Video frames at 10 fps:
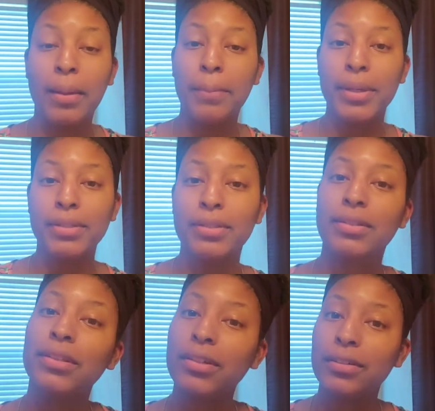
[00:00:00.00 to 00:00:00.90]
Peace
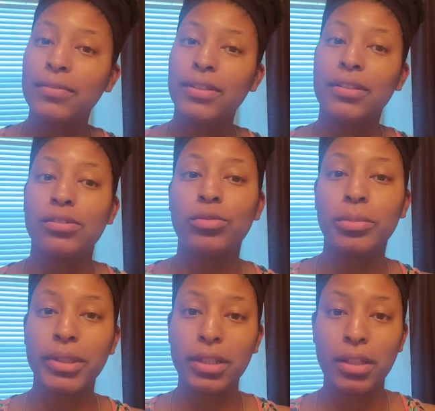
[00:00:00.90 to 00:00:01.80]
and love. This is
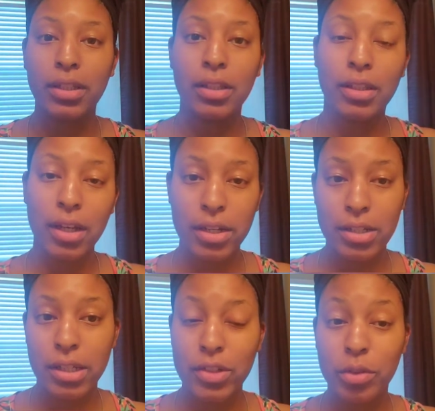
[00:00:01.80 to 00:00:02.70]
Ruby D, the
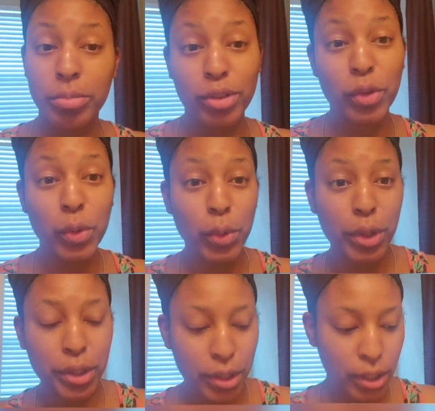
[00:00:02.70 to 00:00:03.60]
Goddess
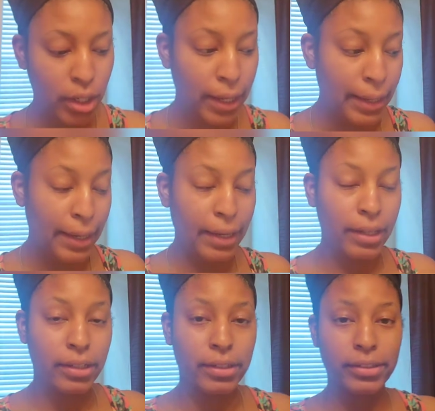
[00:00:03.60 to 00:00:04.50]
Entrepreneur,
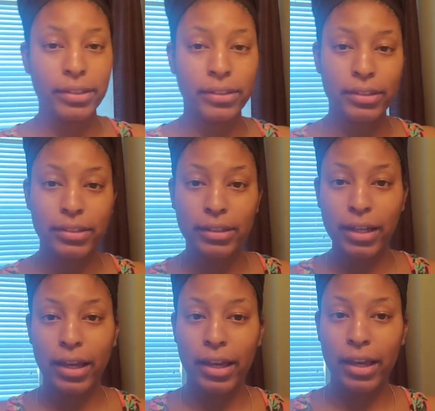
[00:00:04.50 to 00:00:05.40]
and
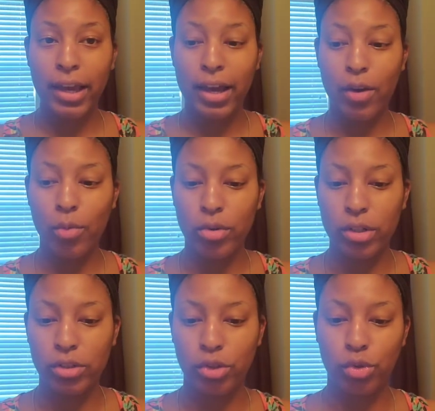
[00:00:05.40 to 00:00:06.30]
today I
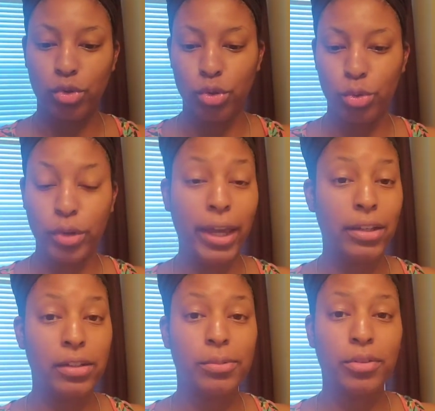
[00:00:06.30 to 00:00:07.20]
wanted to do a
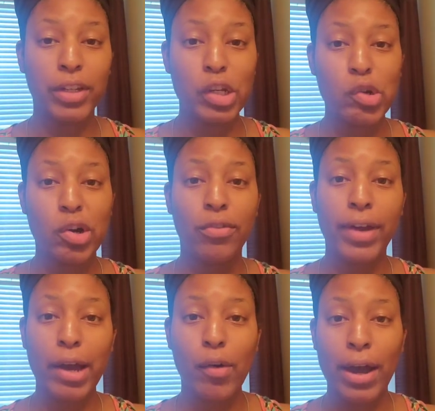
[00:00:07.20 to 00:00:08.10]
demo video of
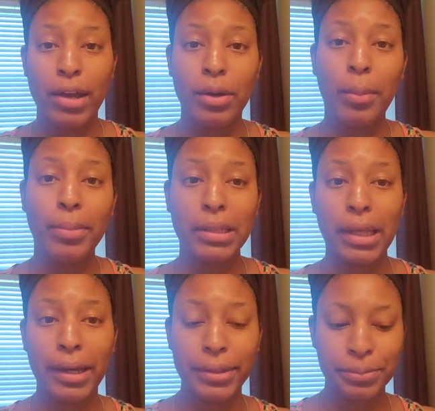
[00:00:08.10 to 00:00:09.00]
how I
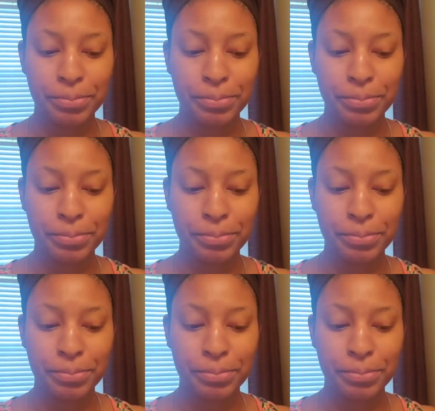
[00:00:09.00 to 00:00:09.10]
apply